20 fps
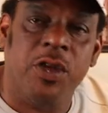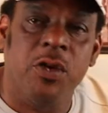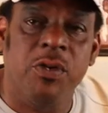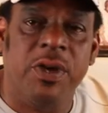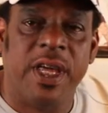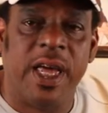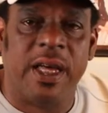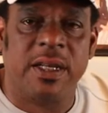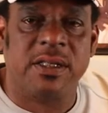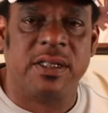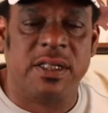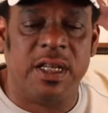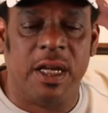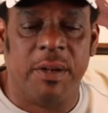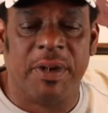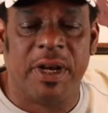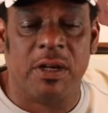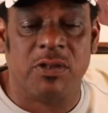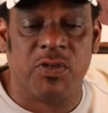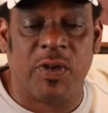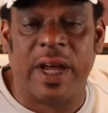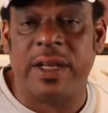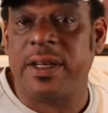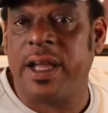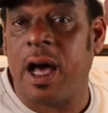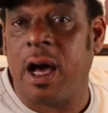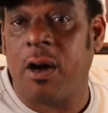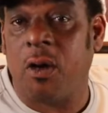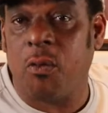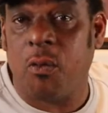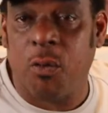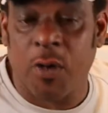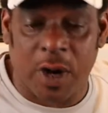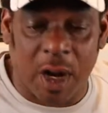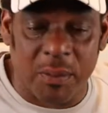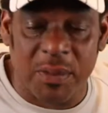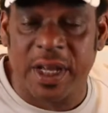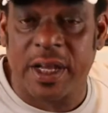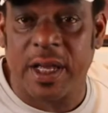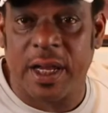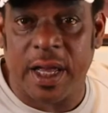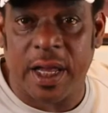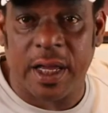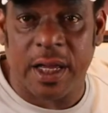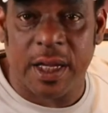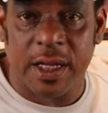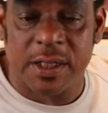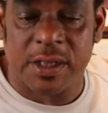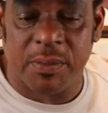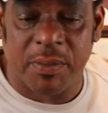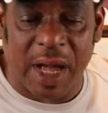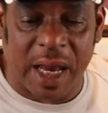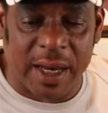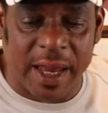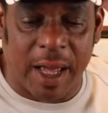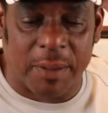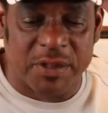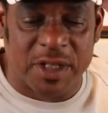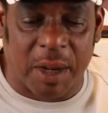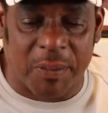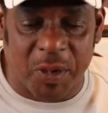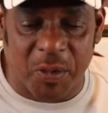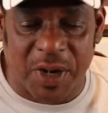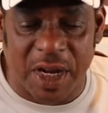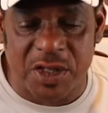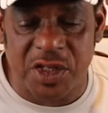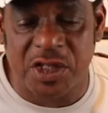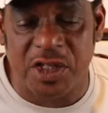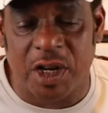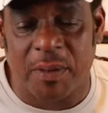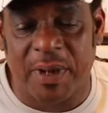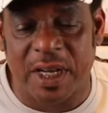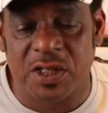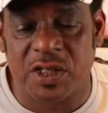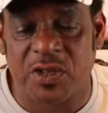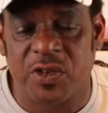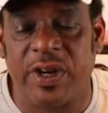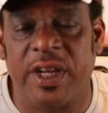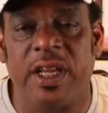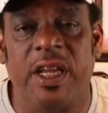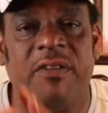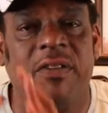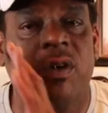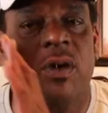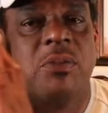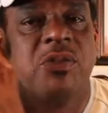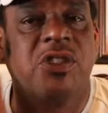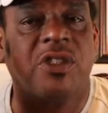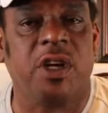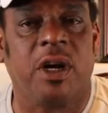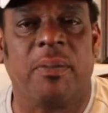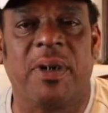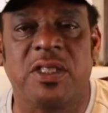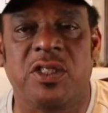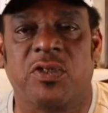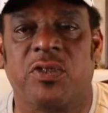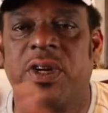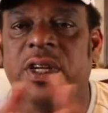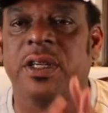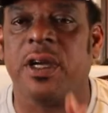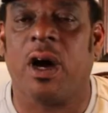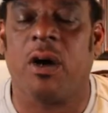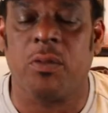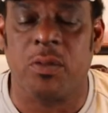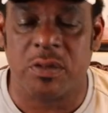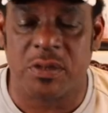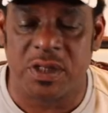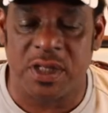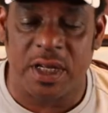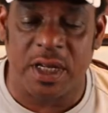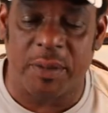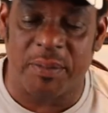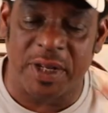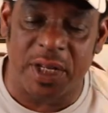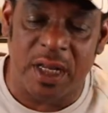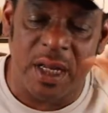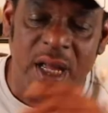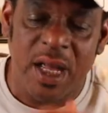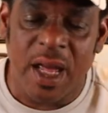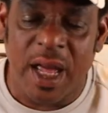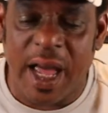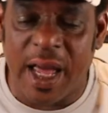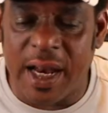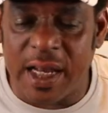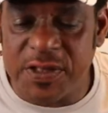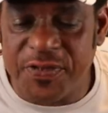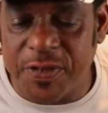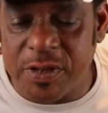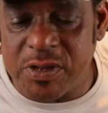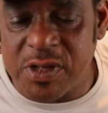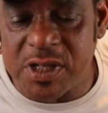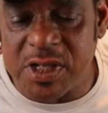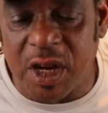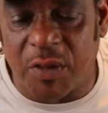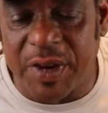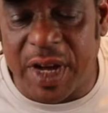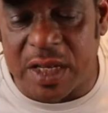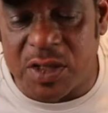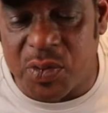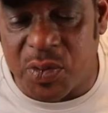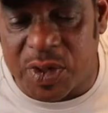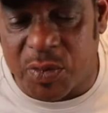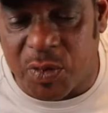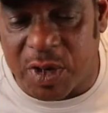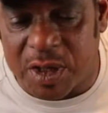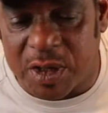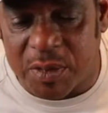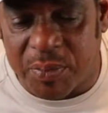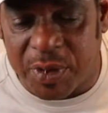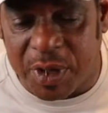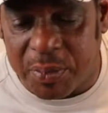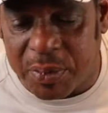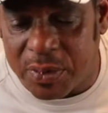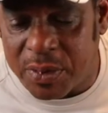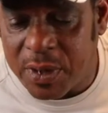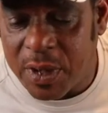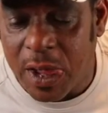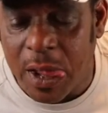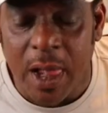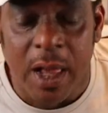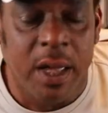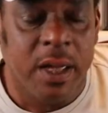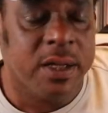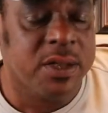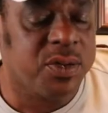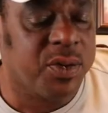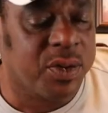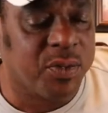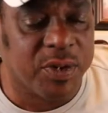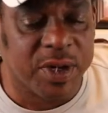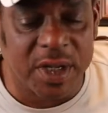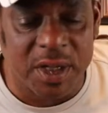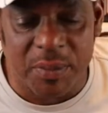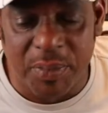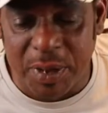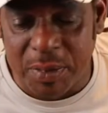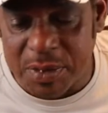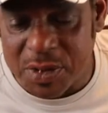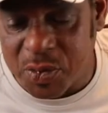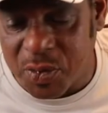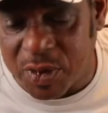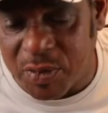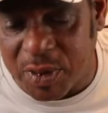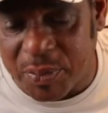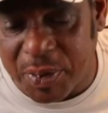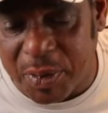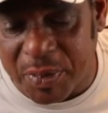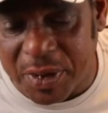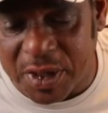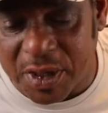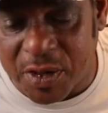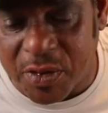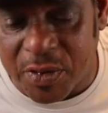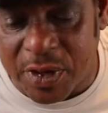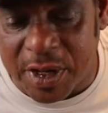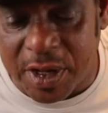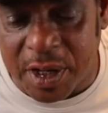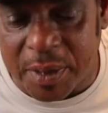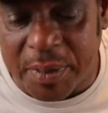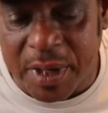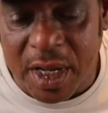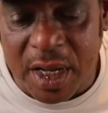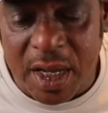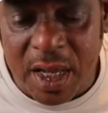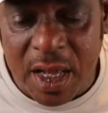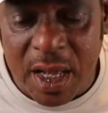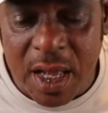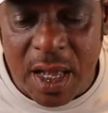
you can't see it because right now what I'm looking at is my laptop, and when I share my screen, even though I'm sharing my screen, y'all won't see that. But hey, that's future stuff. We got 21 in the people, 21 in the people, 21 people in the crib.